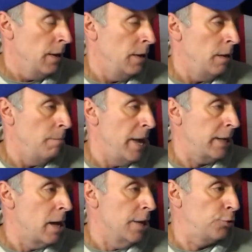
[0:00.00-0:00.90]
My
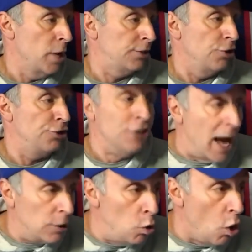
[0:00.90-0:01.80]
contract does
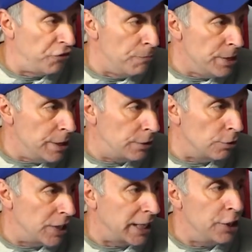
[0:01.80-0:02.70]
not call for me
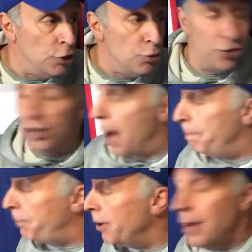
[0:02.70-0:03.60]
to take a huge
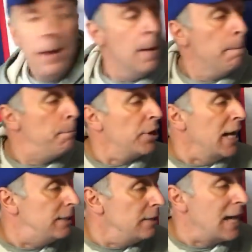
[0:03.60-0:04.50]
dump, but
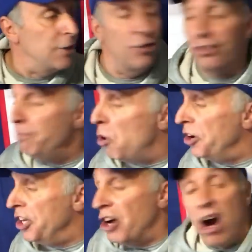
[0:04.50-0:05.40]
I did that this
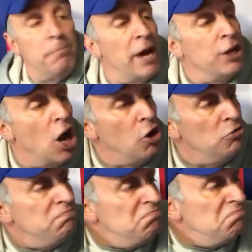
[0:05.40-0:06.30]
morning on my
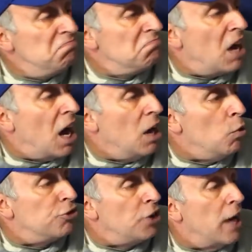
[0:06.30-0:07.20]
own. I
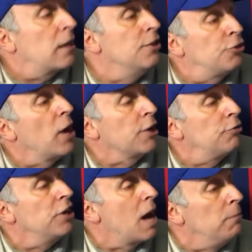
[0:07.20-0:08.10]
was not
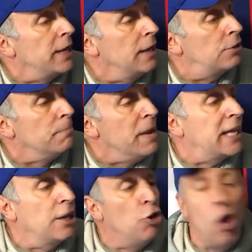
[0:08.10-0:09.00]
contractually obligated to
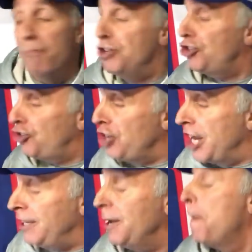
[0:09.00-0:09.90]
make an enormous
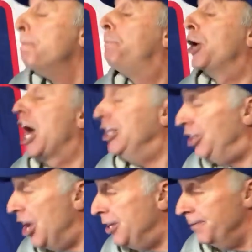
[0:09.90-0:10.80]
shit, but I
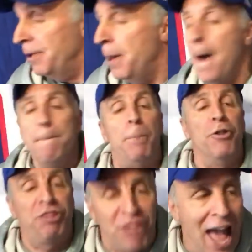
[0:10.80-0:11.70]
did.
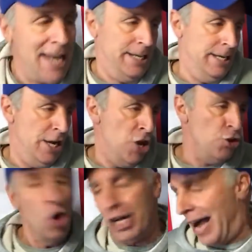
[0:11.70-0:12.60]
Put that
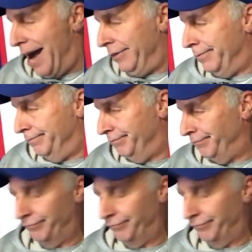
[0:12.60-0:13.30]
in your column.